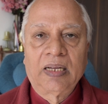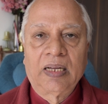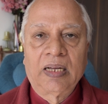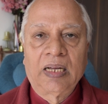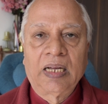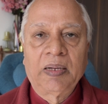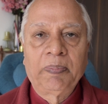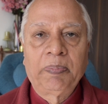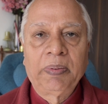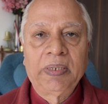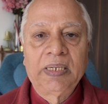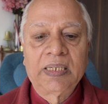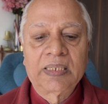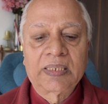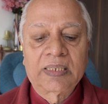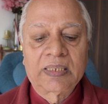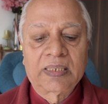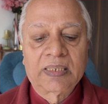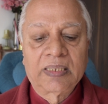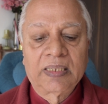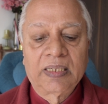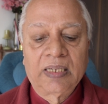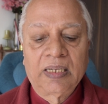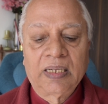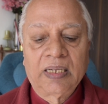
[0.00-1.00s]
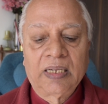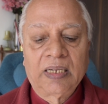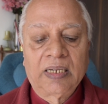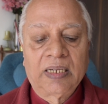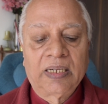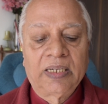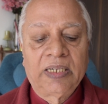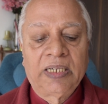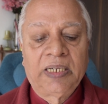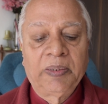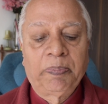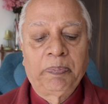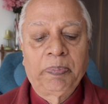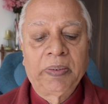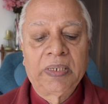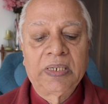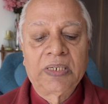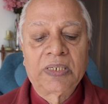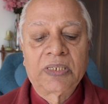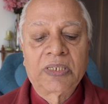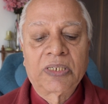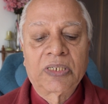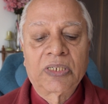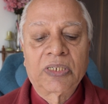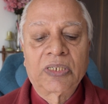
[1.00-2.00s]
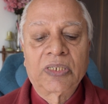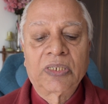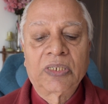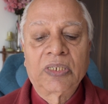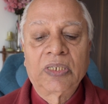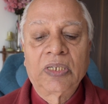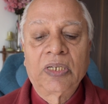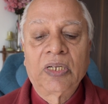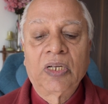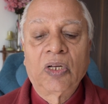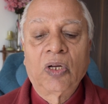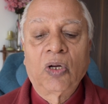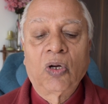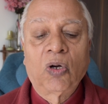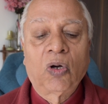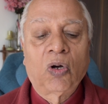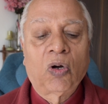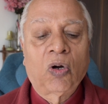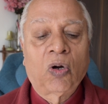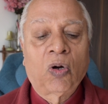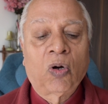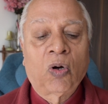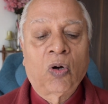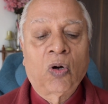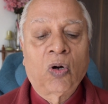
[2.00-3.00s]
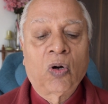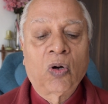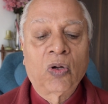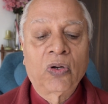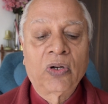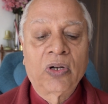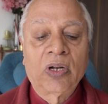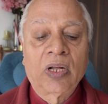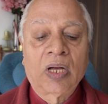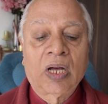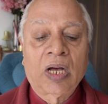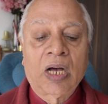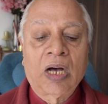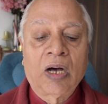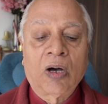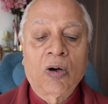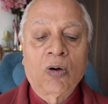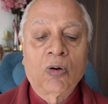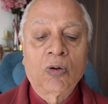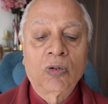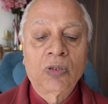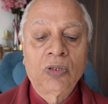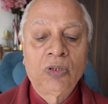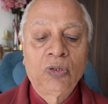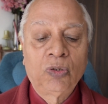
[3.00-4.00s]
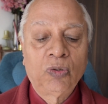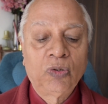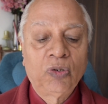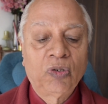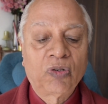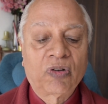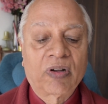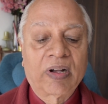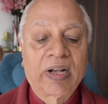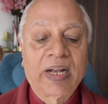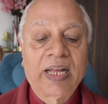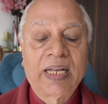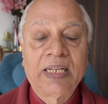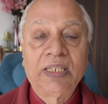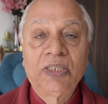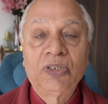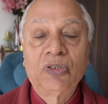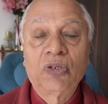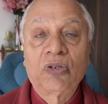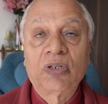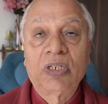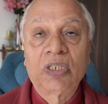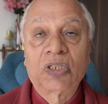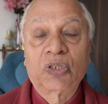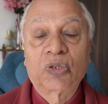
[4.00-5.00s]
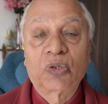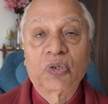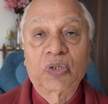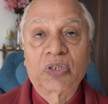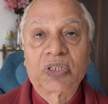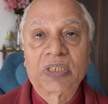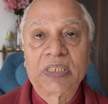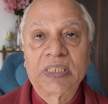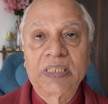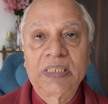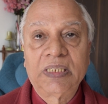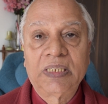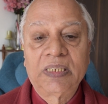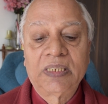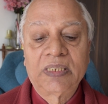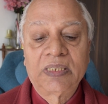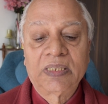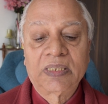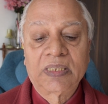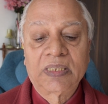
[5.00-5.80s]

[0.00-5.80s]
Happiness depends on how you utilize your resources